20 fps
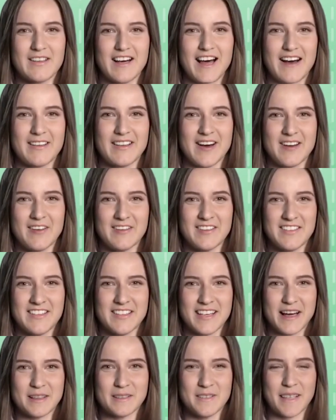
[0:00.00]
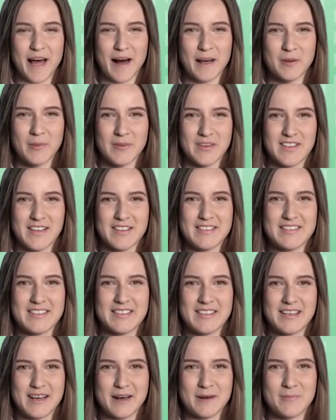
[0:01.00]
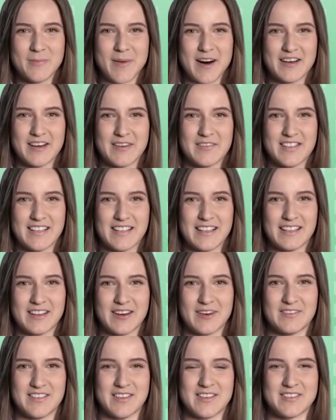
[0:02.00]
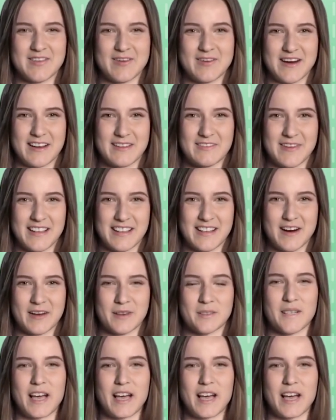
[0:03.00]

Hello, SalesTowners! Welcome to the new tutorial video of